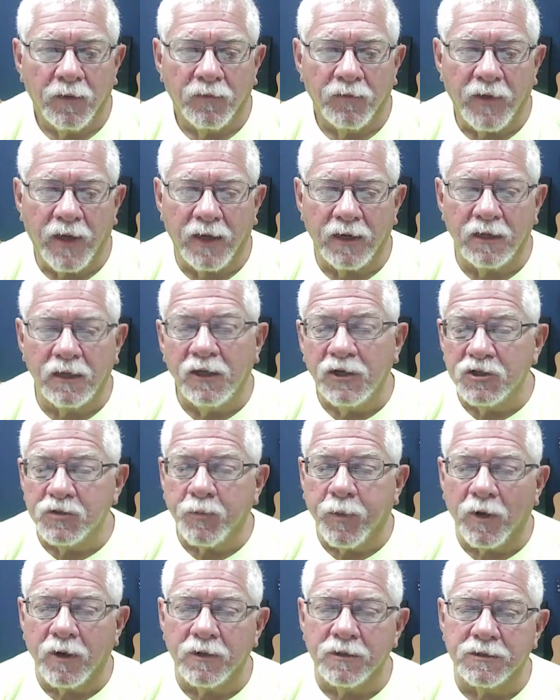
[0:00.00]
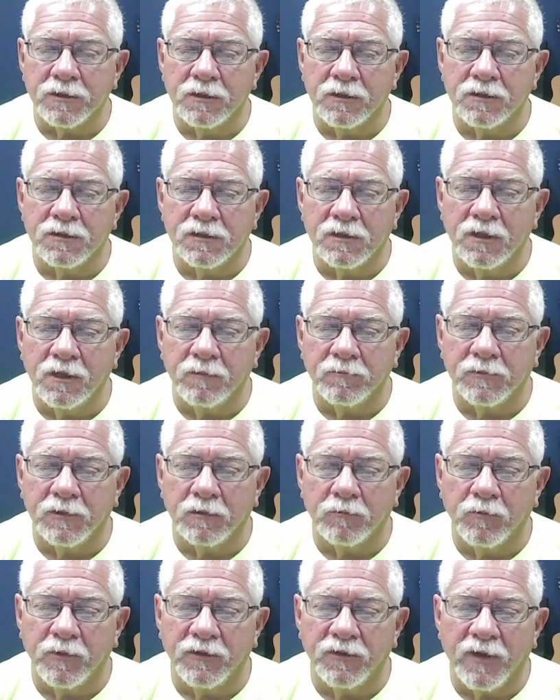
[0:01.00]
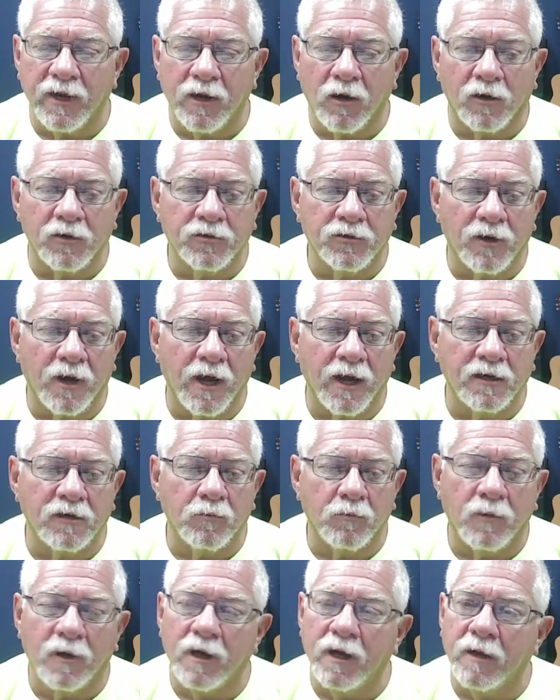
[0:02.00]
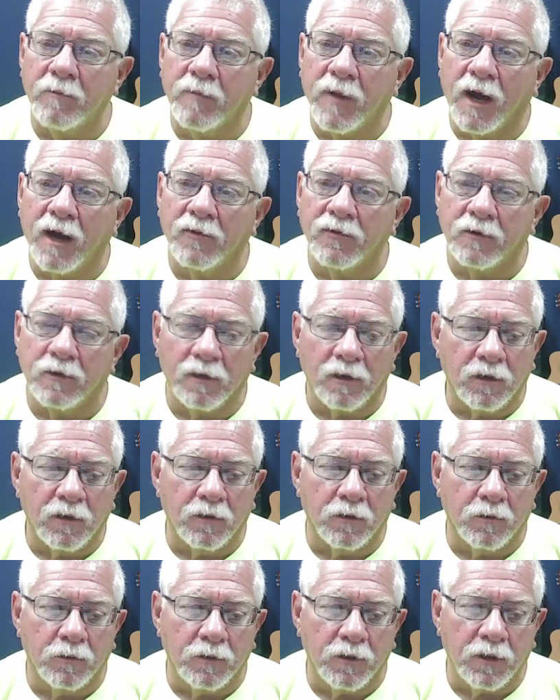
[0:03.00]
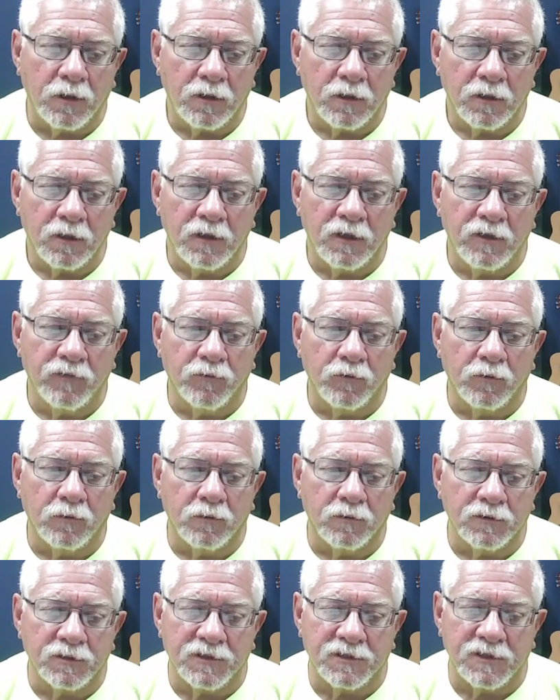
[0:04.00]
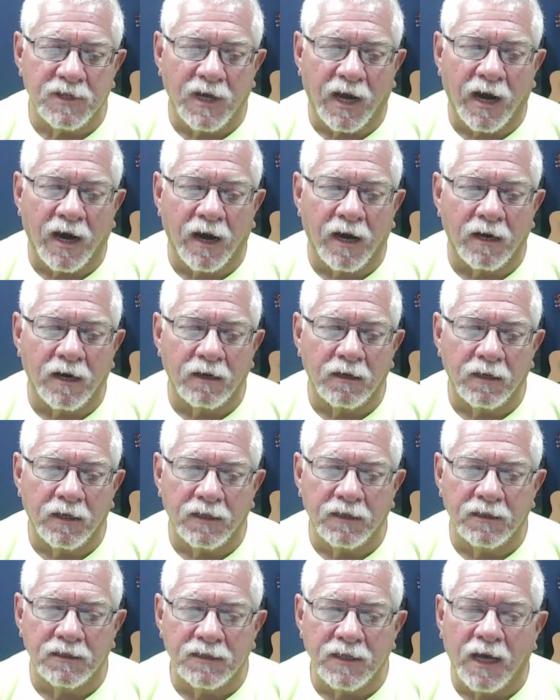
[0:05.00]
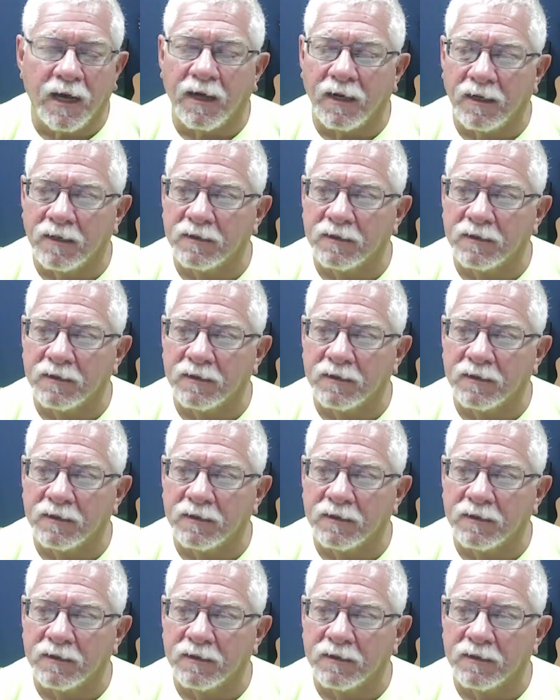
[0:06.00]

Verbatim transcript: that each person is tempted when they are dragged away by their own evil desire and enticed.